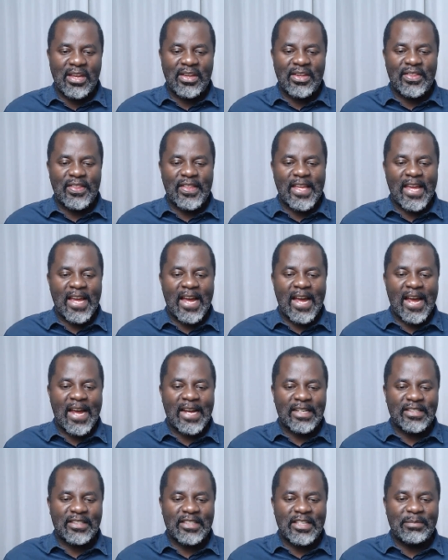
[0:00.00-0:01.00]
There are
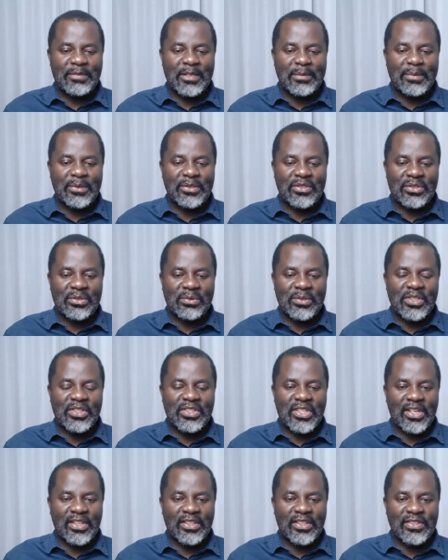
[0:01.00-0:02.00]
acceptable
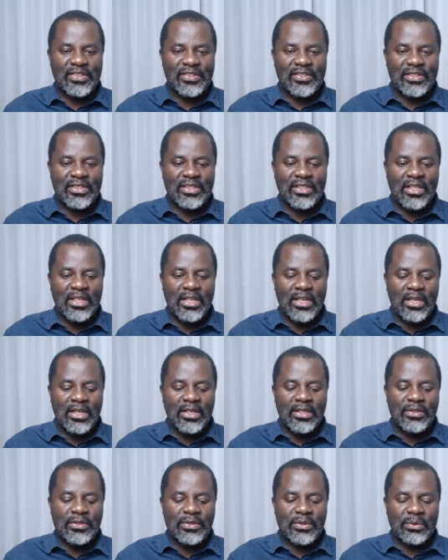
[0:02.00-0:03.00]
situations
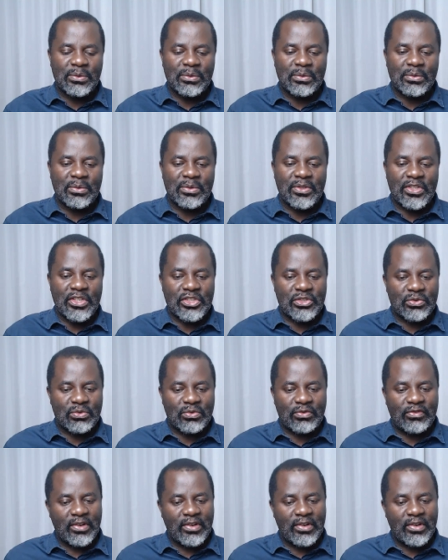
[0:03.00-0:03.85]
to this rule.